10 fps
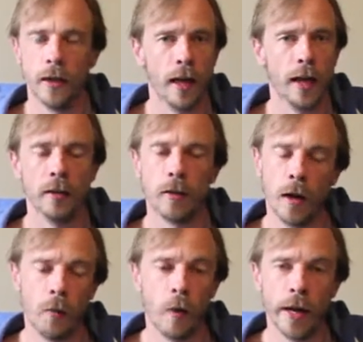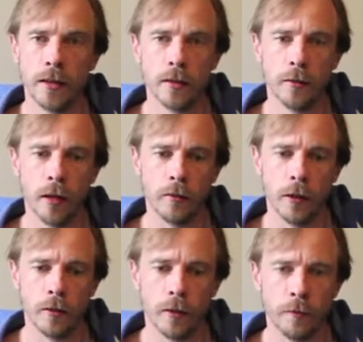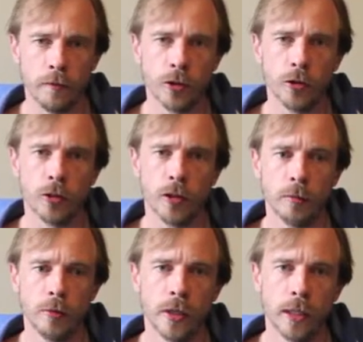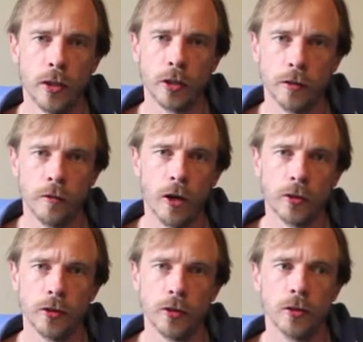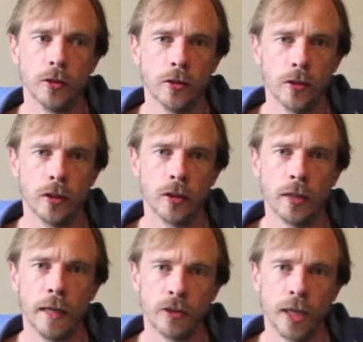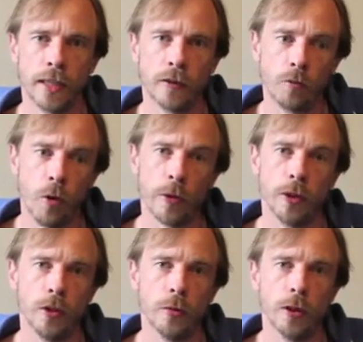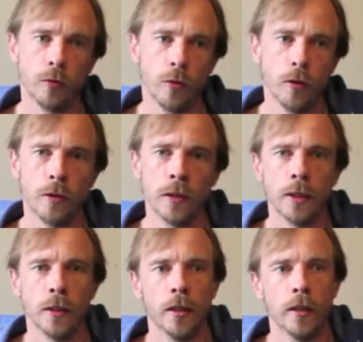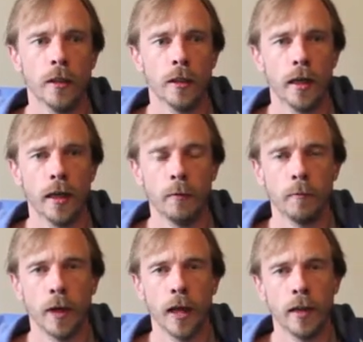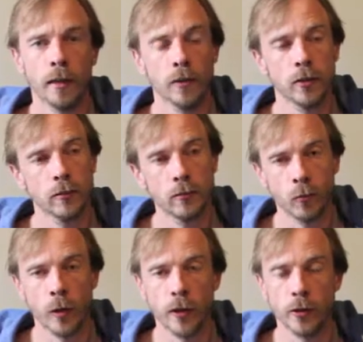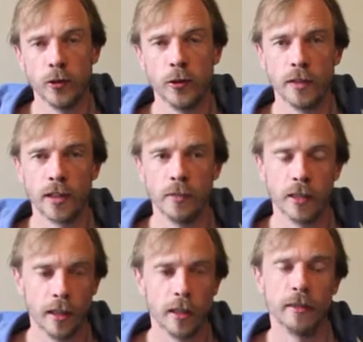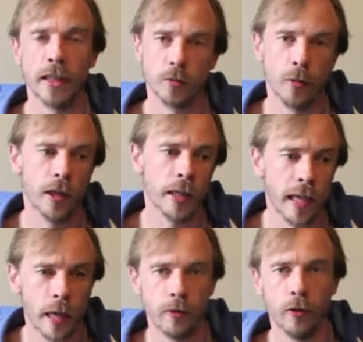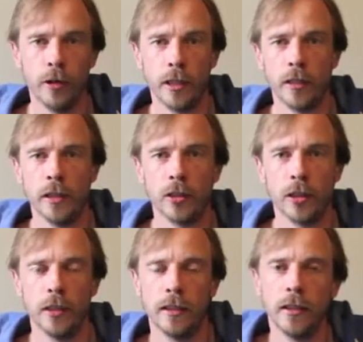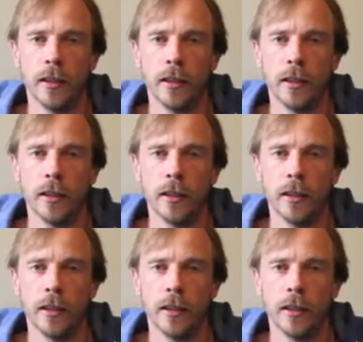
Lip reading: and a way to a structure to bring in lots of artists to give us ideas of what we could do with this wall. And when those two things came together, that's where it came from really initially.